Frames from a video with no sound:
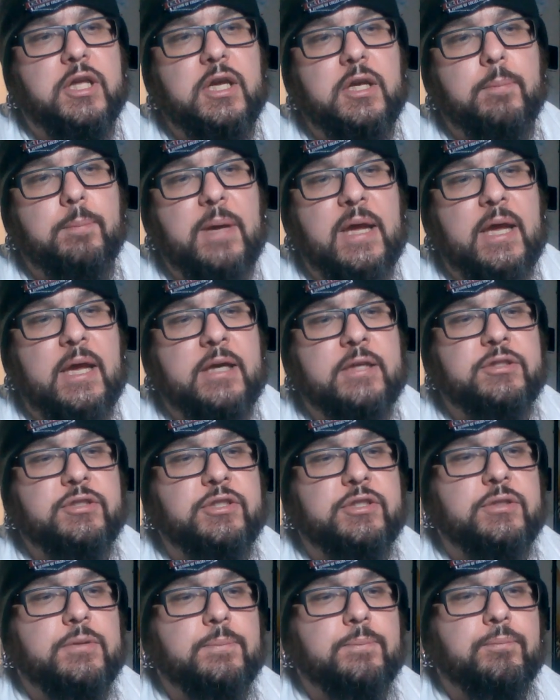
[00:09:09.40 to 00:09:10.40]
kick
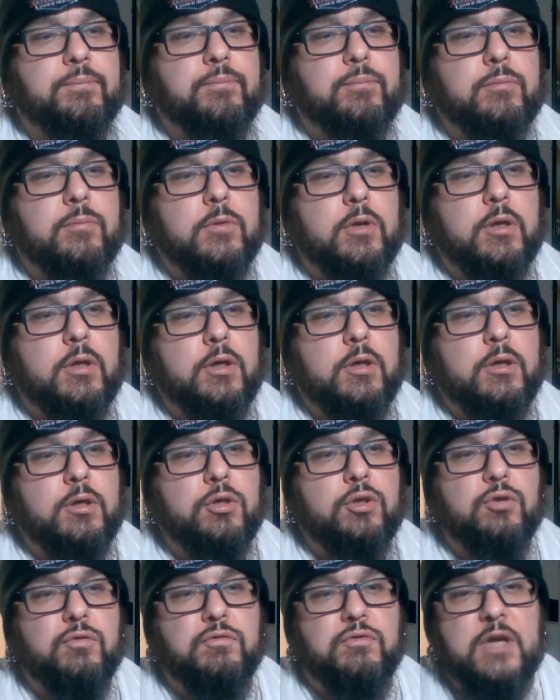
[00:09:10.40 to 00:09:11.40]
pads,
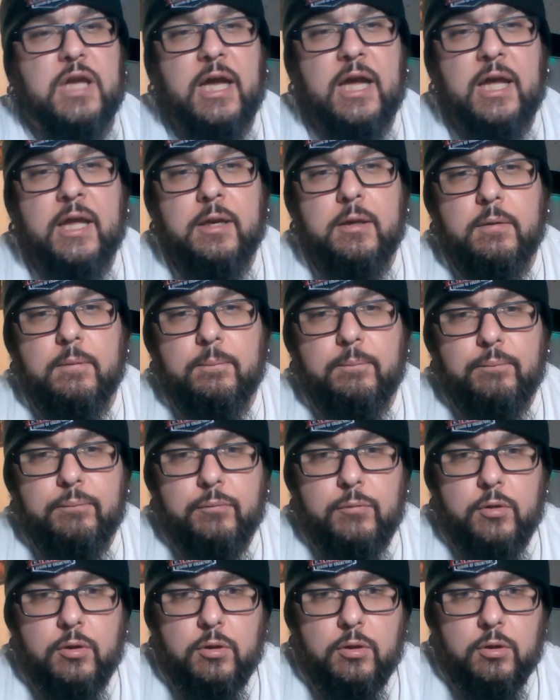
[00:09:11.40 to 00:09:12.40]
you've got
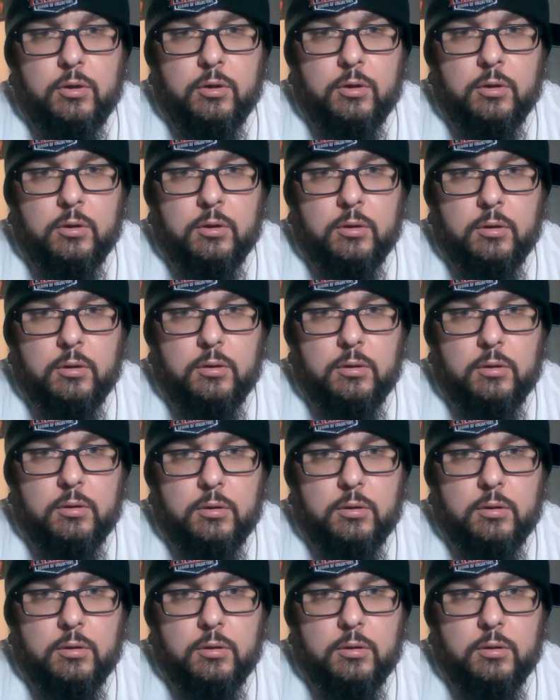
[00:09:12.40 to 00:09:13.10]
her